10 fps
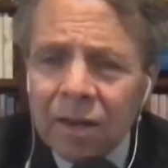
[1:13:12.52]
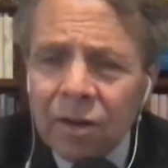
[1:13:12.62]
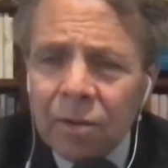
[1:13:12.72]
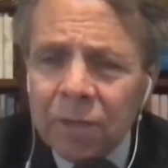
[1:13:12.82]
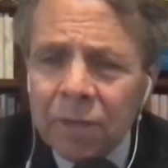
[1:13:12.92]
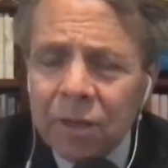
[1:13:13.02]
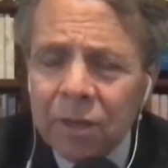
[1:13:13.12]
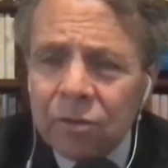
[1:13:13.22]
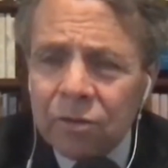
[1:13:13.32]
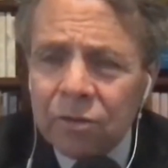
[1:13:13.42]
Helms and
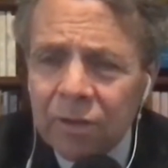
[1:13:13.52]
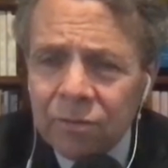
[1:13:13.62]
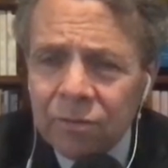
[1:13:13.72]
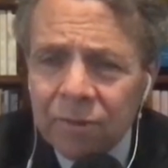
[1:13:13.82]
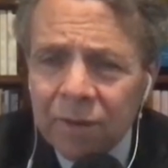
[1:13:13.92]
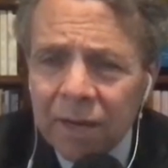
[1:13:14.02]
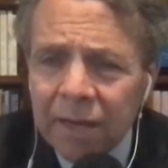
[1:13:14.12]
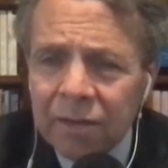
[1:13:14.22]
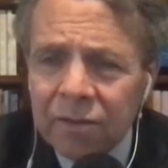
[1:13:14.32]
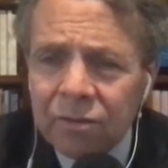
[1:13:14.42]
McCone
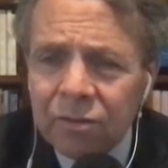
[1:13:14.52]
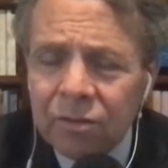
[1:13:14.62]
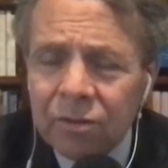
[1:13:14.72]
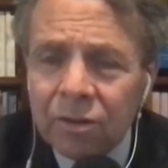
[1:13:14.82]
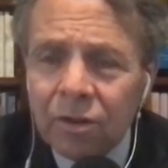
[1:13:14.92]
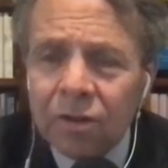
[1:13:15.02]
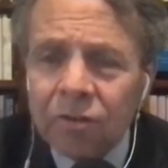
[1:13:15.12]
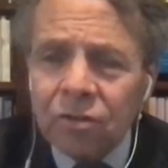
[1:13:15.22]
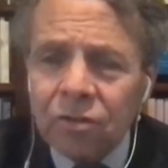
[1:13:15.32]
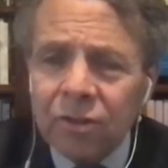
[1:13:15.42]
testified to,
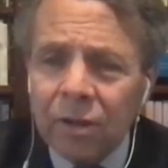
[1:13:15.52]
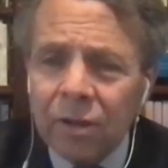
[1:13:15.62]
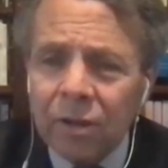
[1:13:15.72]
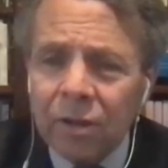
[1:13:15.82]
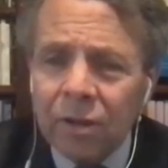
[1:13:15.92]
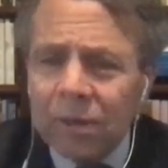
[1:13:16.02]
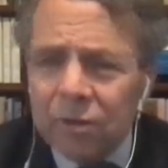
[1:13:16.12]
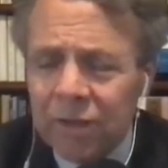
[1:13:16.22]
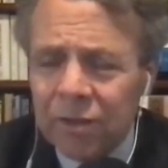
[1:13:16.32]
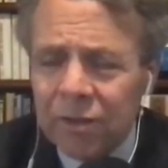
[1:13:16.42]
Lawrence says, Helms and
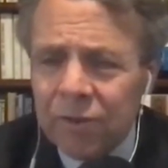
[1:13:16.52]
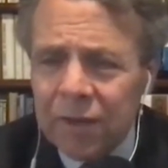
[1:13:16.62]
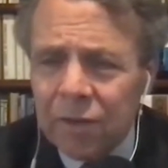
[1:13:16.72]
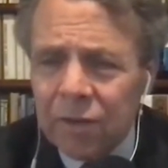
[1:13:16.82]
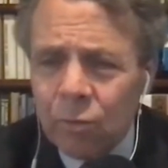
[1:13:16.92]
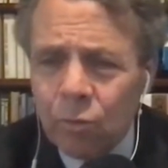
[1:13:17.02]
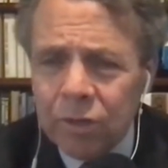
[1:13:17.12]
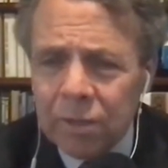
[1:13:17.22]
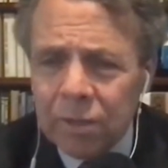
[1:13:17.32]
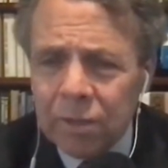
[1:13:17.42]
McCone testified to the
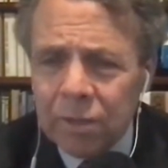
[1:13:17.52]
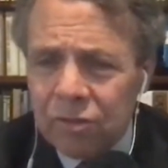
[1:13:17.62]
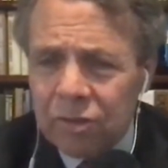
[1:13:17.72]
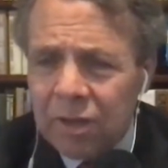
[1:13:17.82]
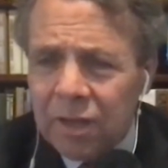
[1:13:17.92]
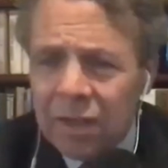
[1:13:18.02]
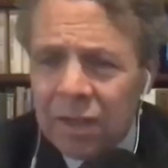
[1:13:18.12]
Warren Commission.